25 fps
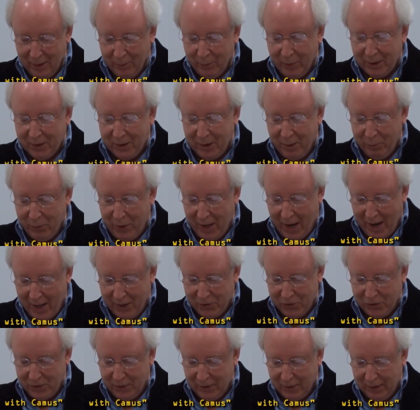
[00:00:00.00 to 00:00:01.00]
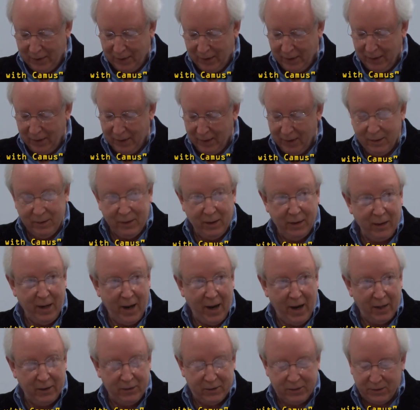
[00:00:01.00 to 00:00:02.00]
but compassionately, then
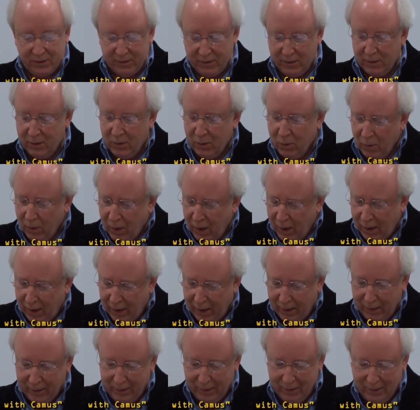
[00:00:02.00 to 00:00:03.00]
asks, "Why?"